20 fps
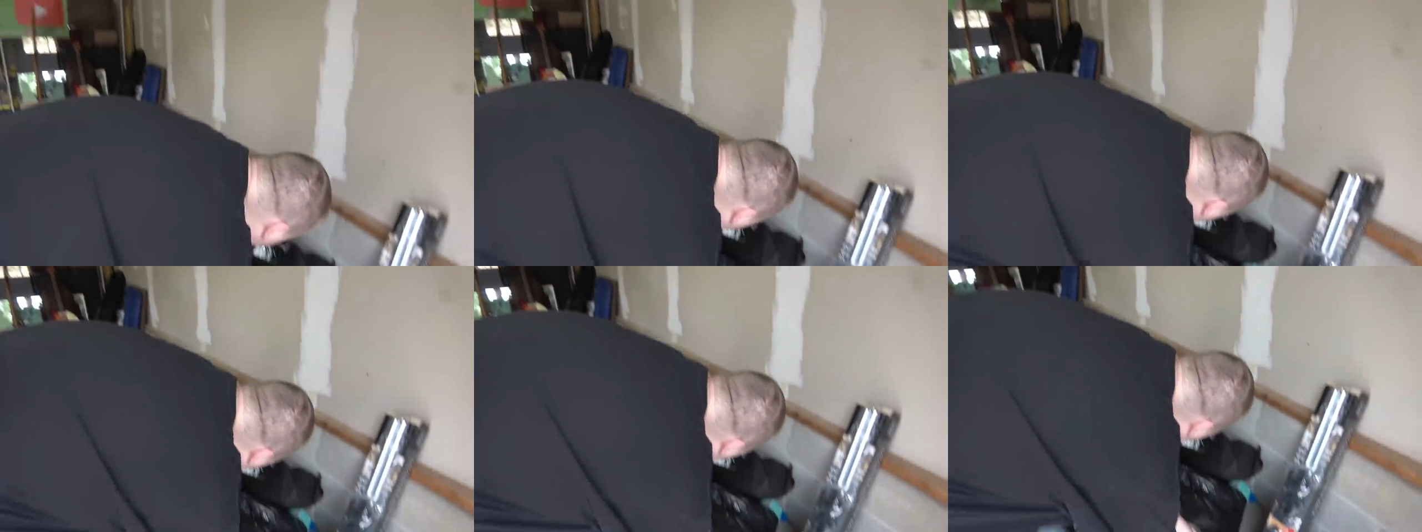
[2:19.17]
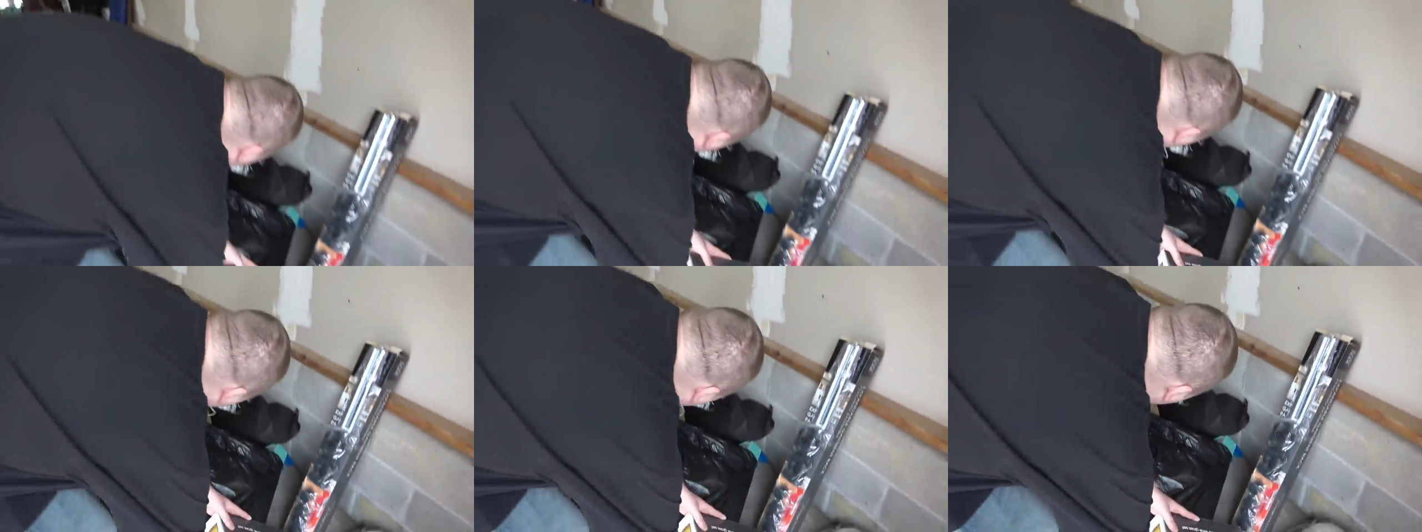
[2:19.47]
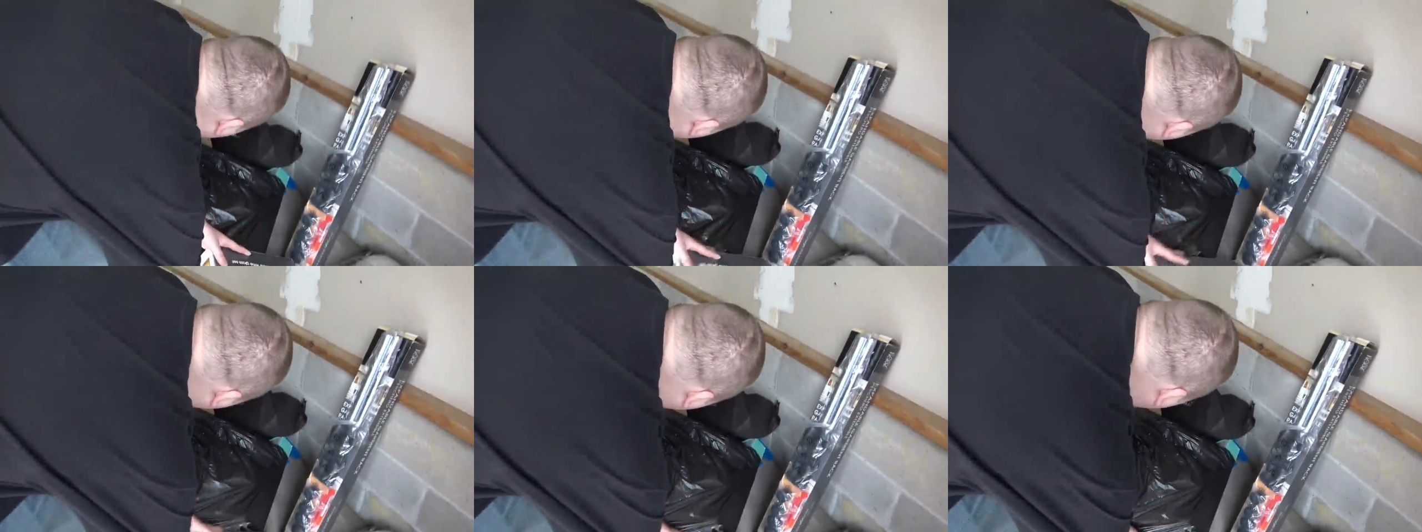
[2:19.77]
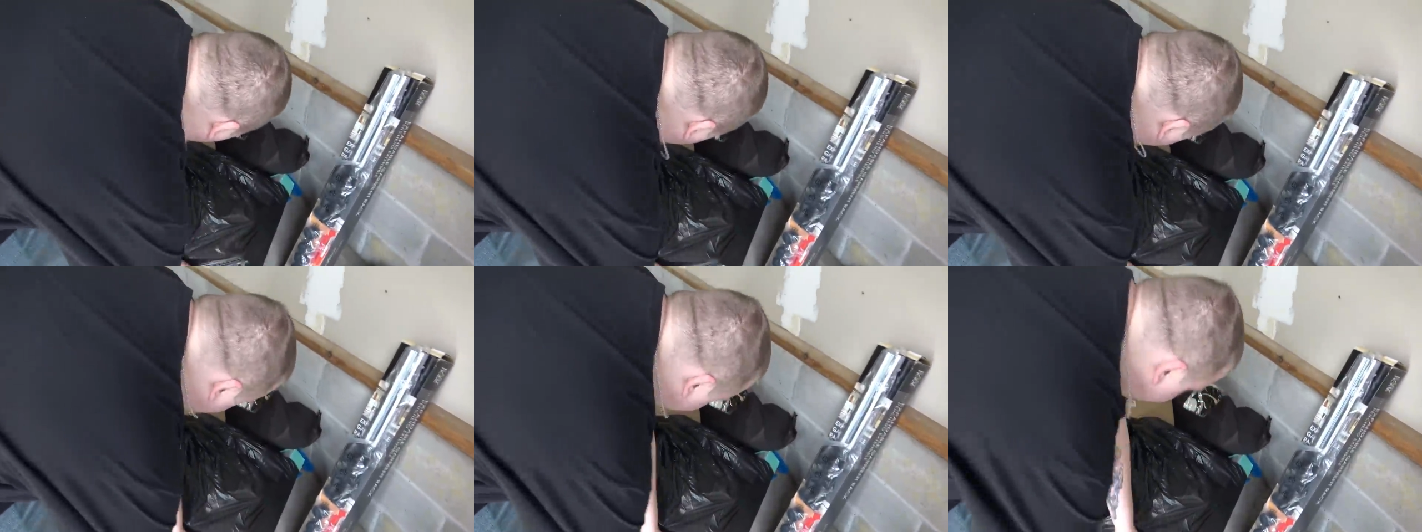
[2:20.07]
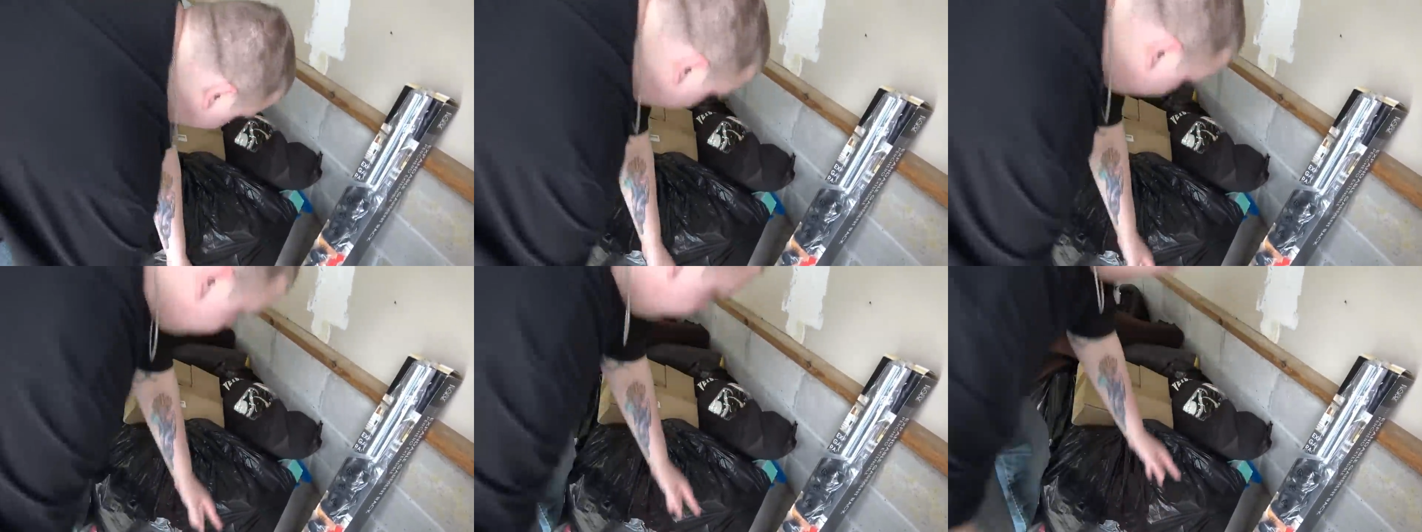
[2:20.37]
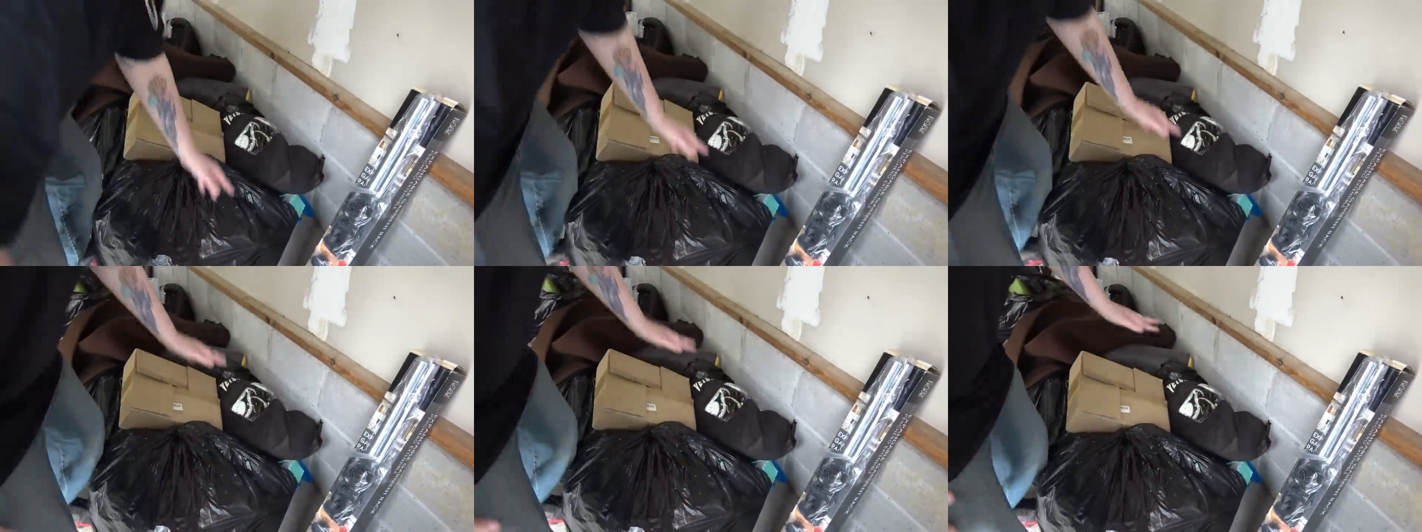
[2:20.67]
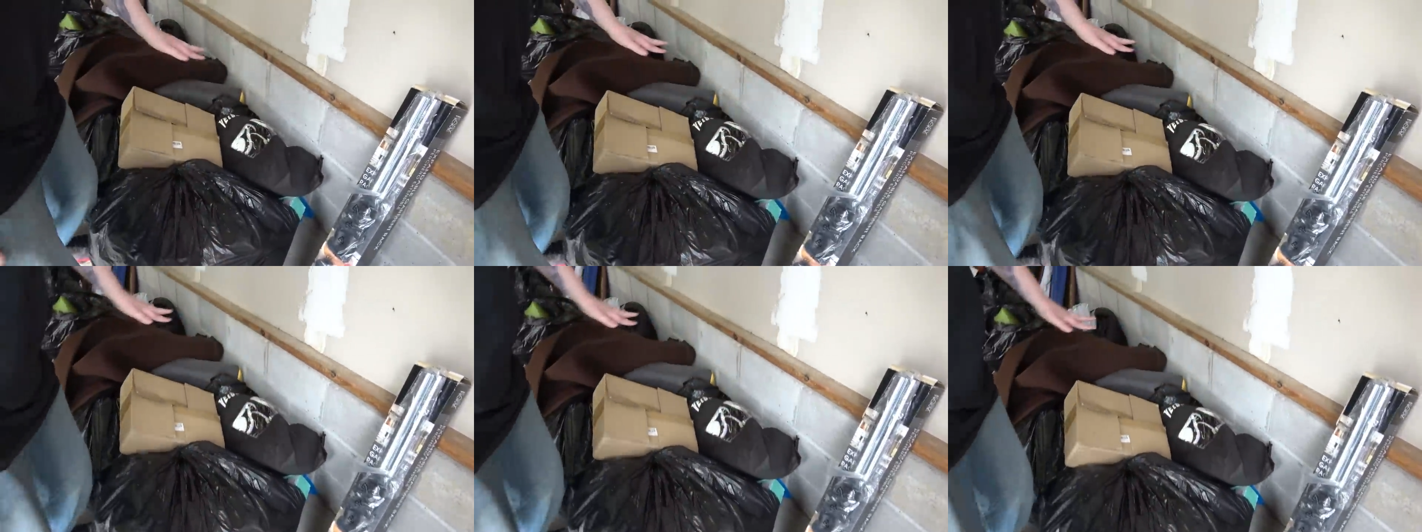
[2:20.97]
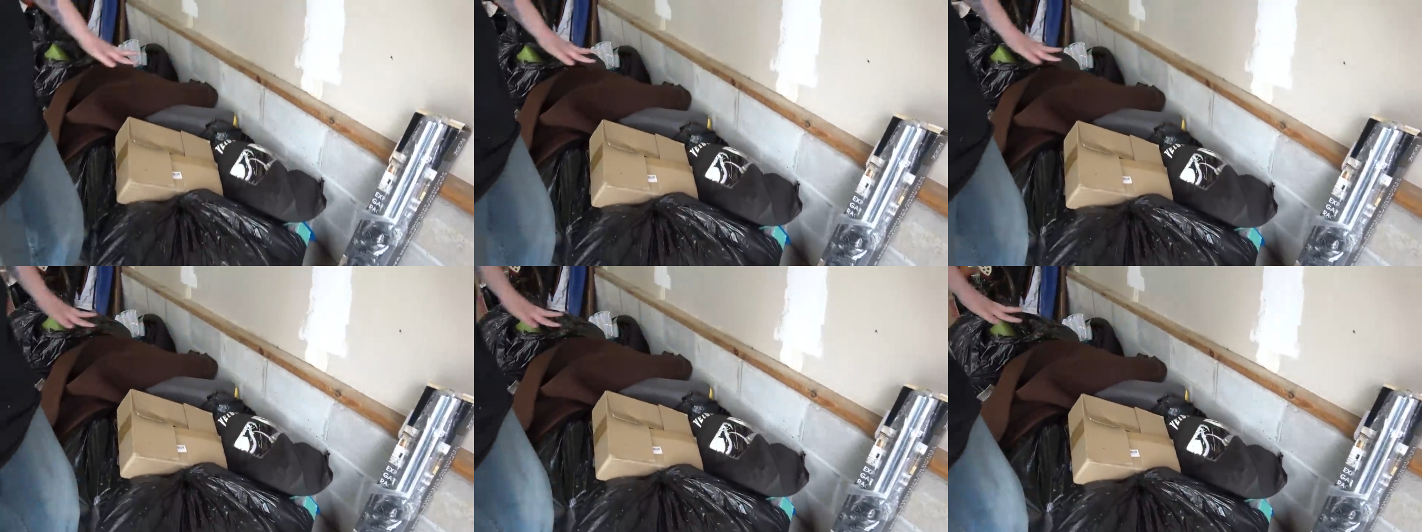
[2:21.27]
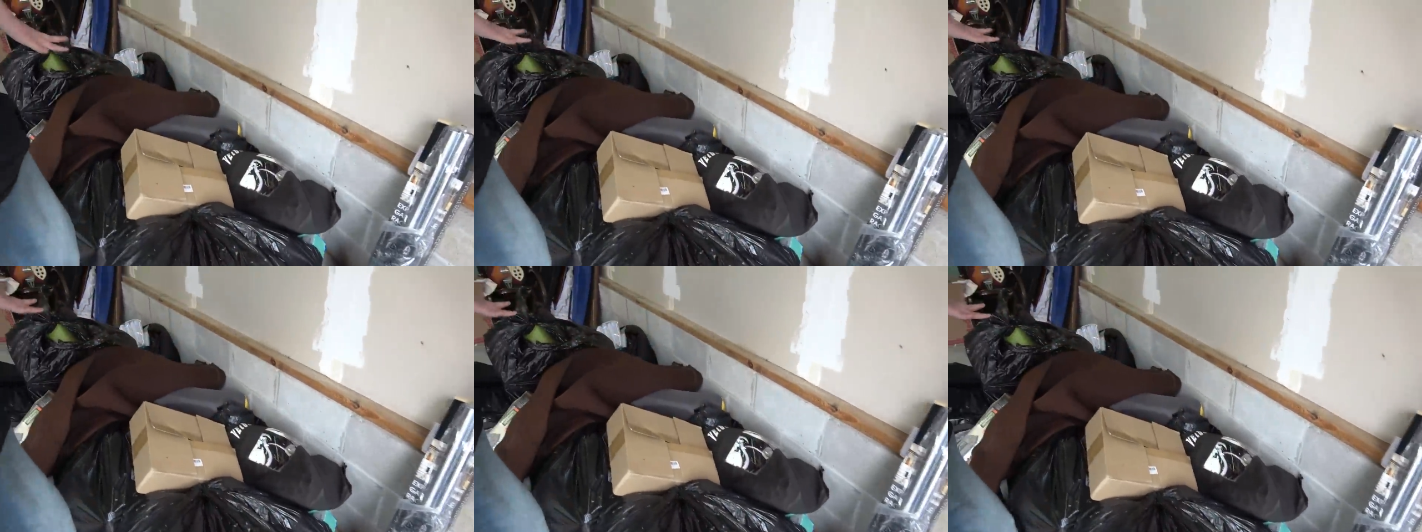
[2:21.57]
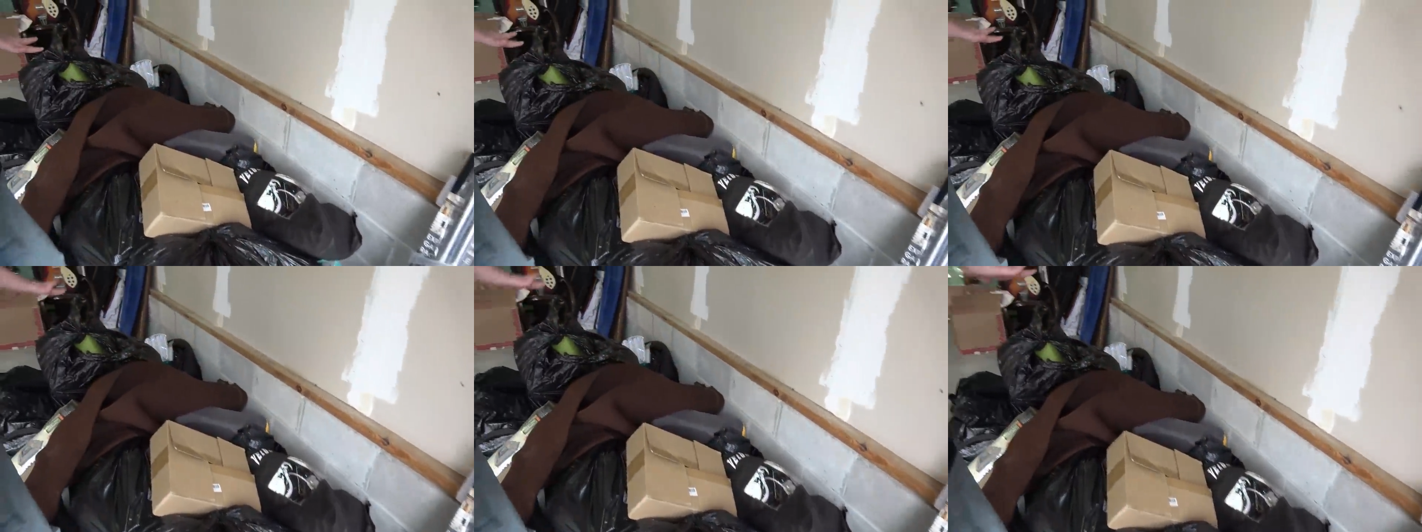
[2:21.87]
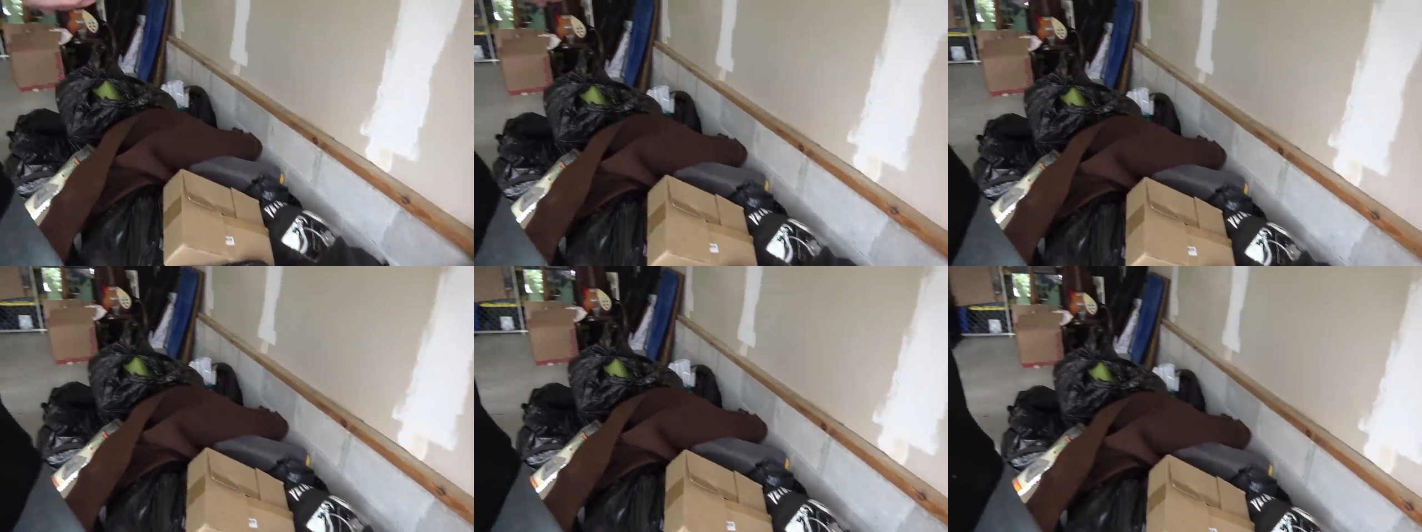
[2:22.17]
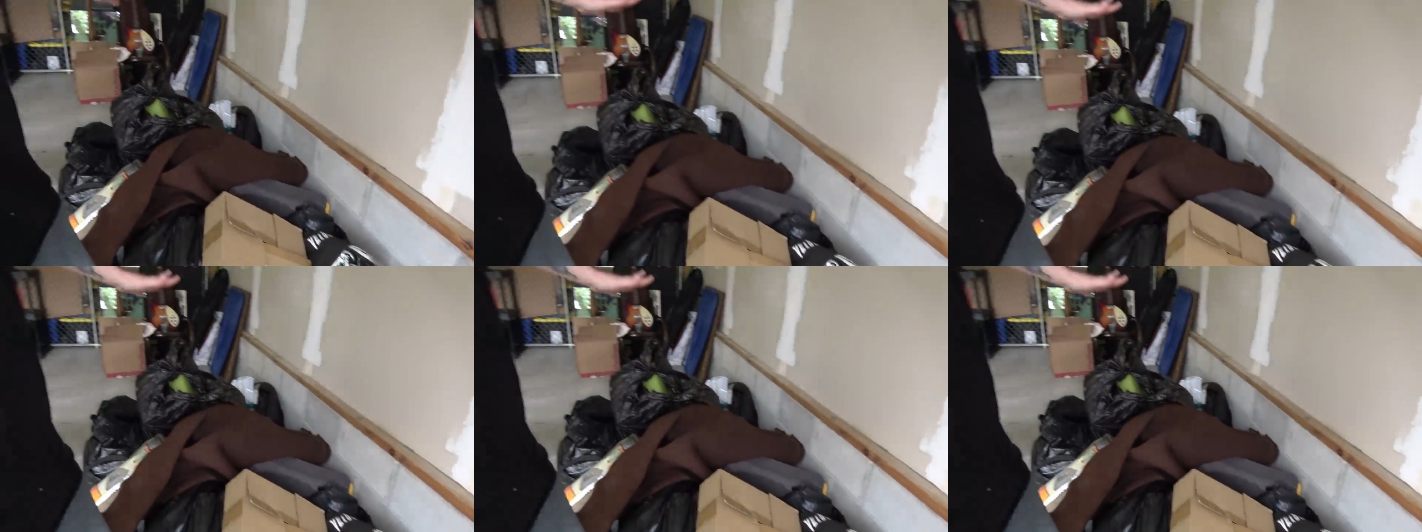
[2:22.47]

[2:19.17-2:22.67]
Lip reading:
[unreadable: no face in view]